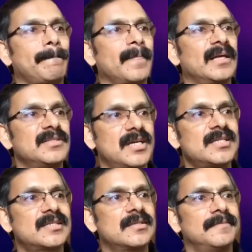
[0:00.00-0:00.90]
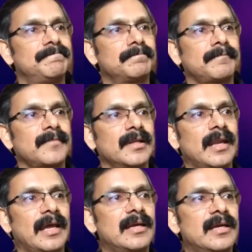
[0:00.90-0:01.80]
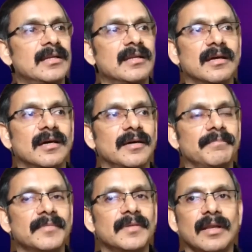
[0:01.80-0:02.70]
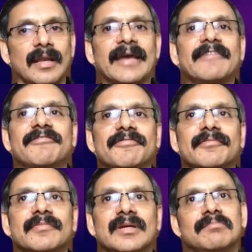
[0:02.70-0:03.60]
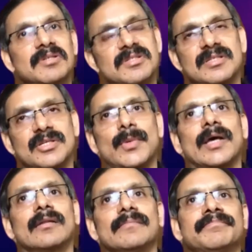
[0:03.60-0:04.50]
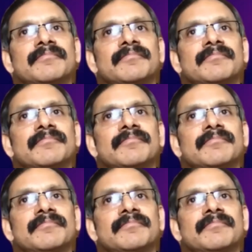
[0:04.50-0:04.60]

just like in life, in business as well,